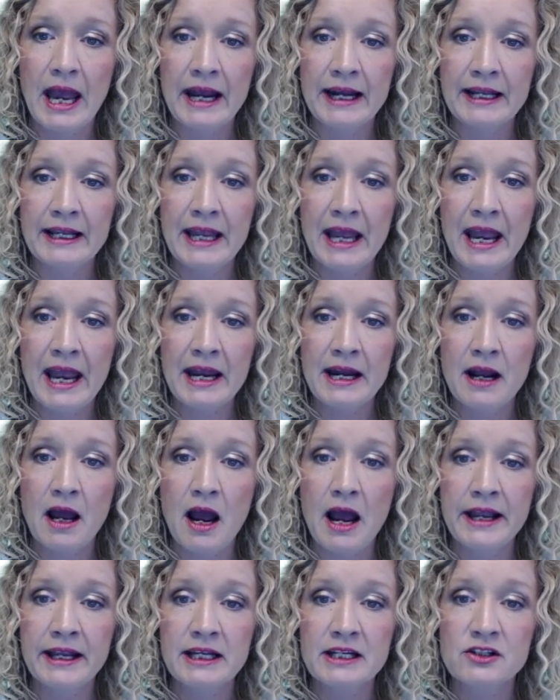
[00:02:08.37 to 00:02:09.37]
And again,
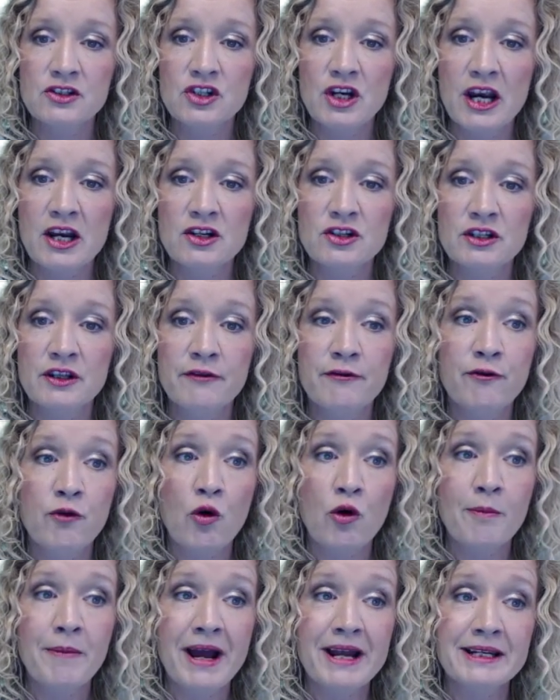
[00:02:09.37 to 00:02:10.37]
I can change the
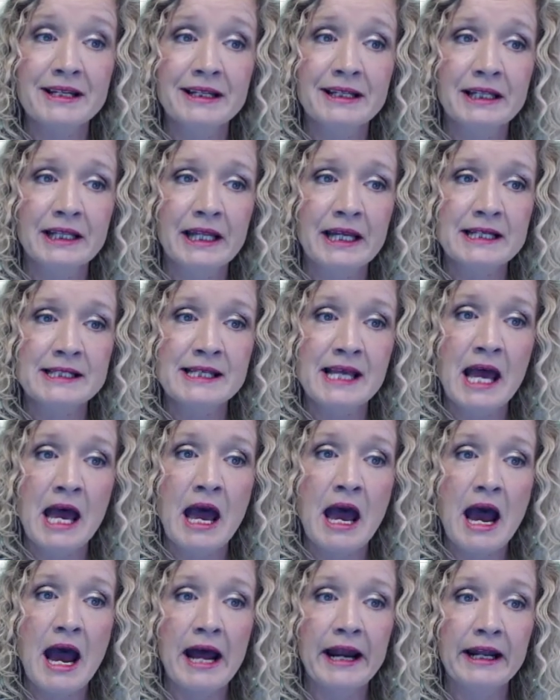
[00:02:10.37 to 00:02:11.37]
formatting in this
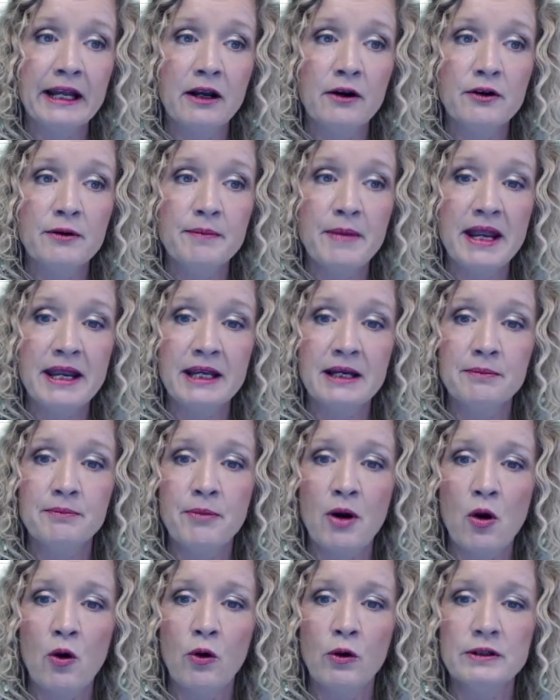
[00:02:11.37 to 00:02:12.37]
and I'm going to make
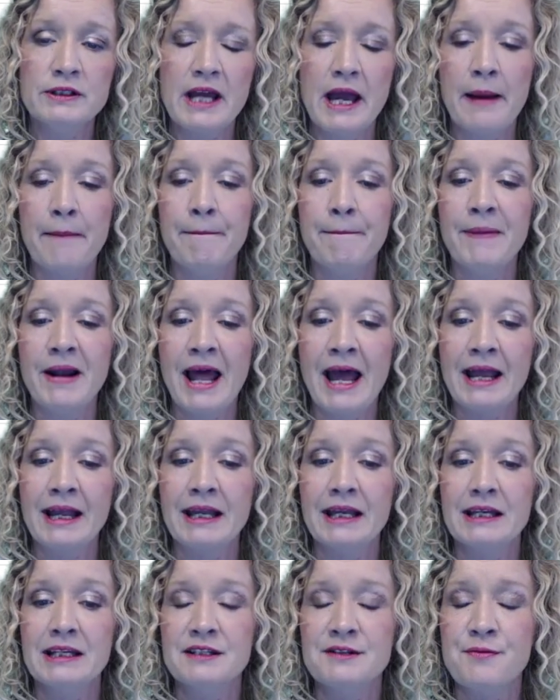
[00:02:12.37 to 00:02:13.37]
it bold and black
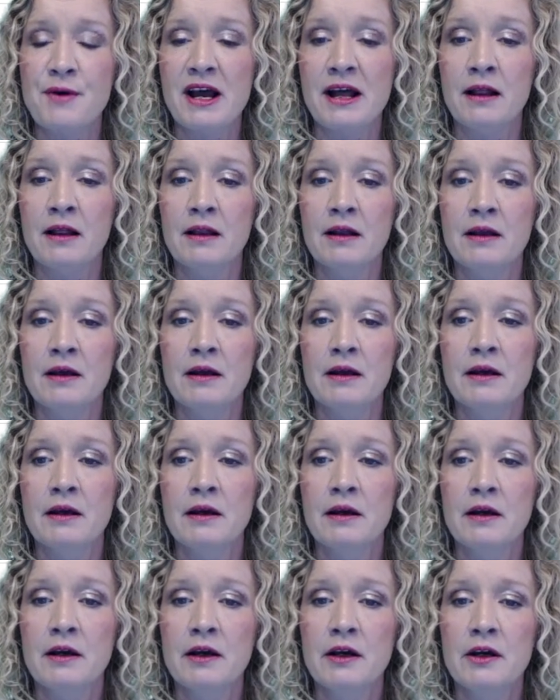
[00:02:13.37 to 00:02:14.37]
as well.
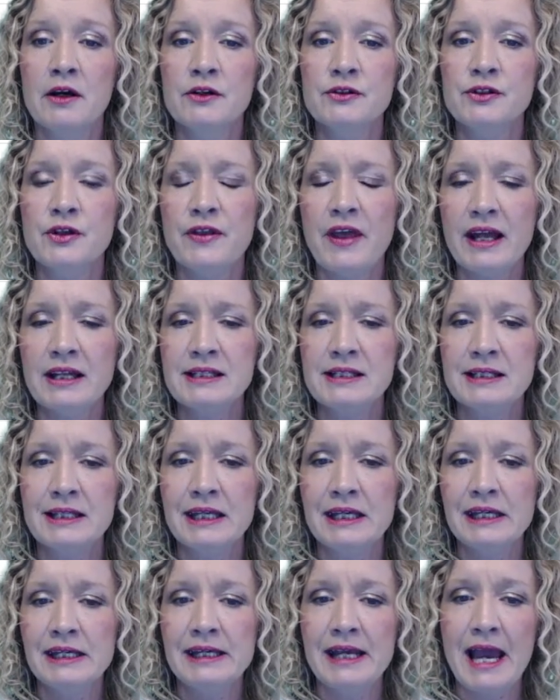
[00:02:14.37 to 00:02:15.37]
So that's
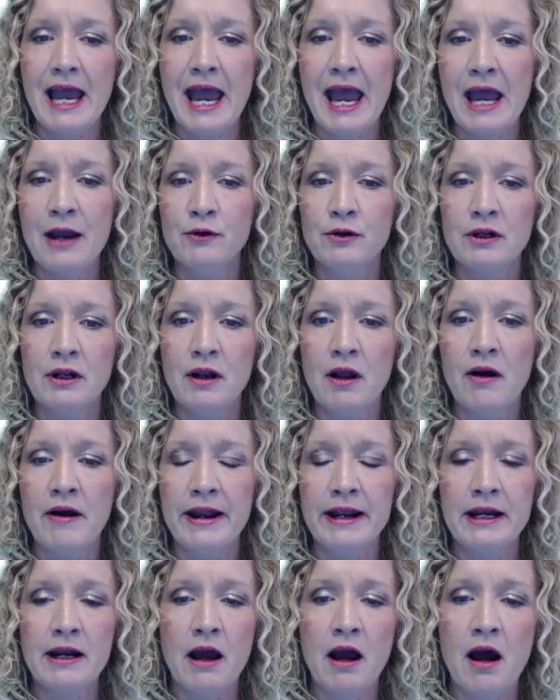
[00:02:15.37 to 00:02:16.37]
the
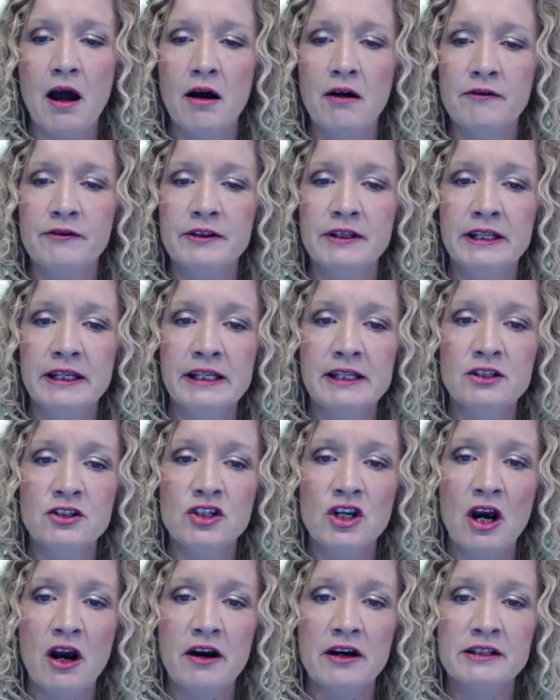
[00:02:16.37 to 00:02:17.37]
outline of the
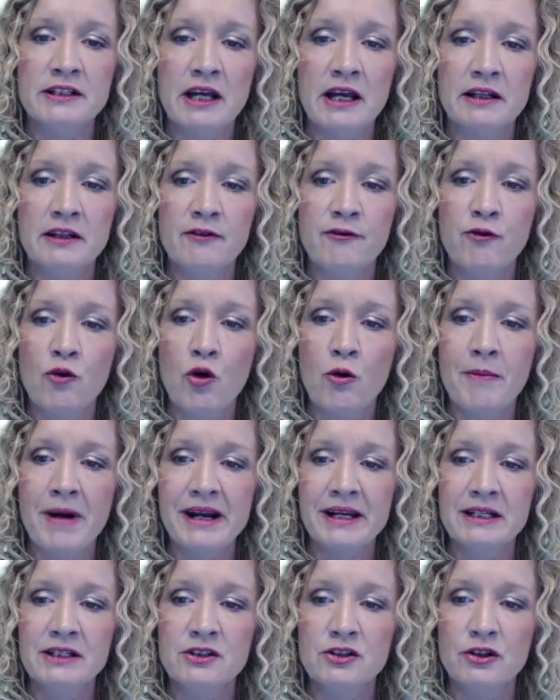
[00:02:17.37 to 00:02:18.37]
chart and the
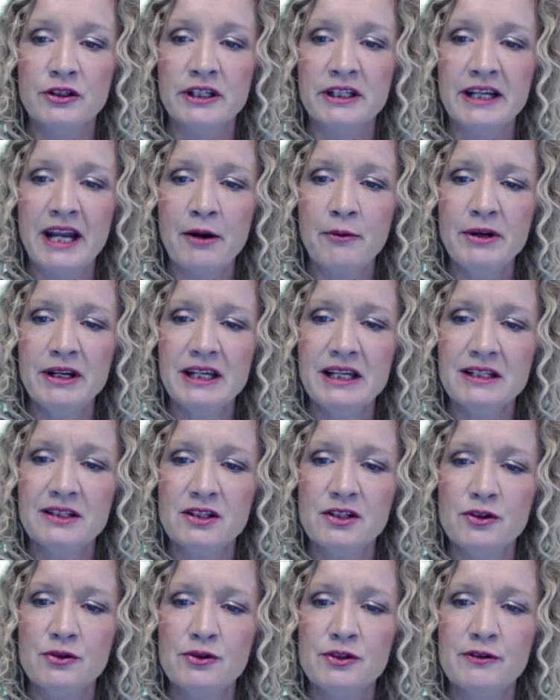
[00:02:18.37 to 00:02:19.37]
formatting done. And then we need
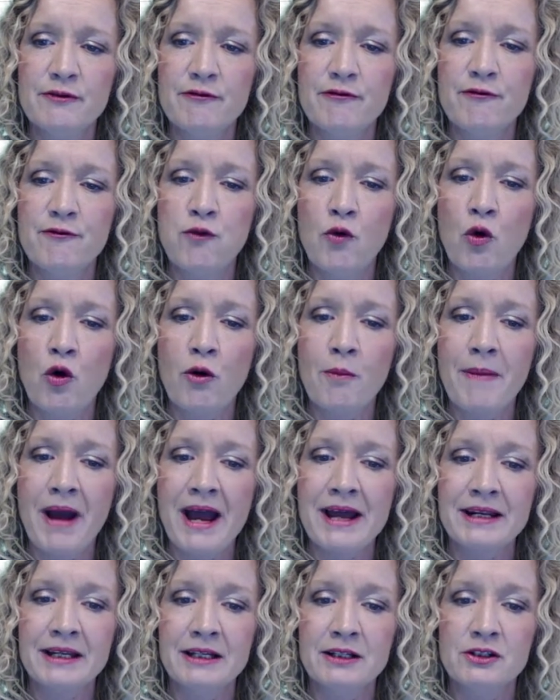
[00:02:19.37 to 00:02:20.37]
to do some
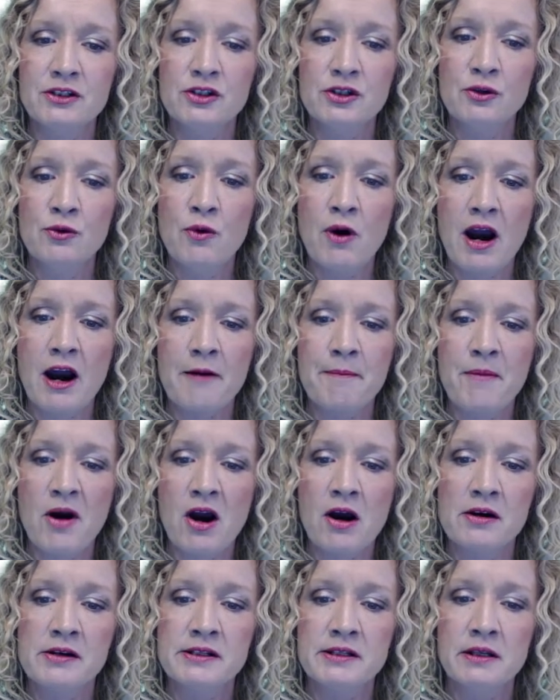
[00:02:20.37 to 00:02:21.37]
formatting to our
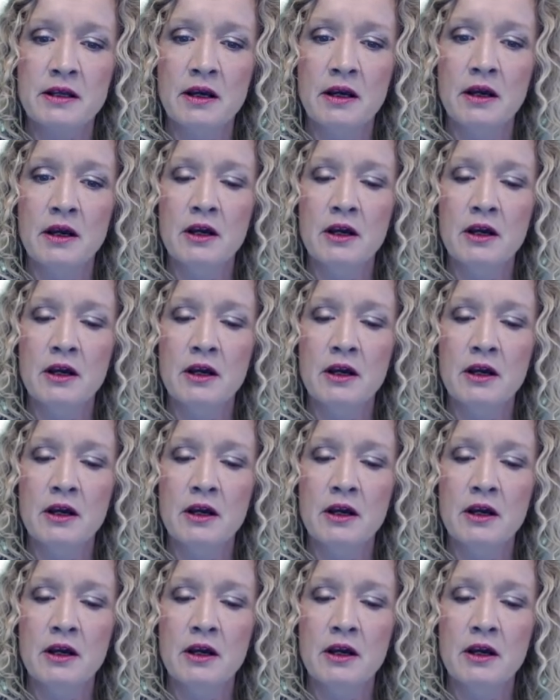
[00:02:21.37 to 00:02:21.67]
bars.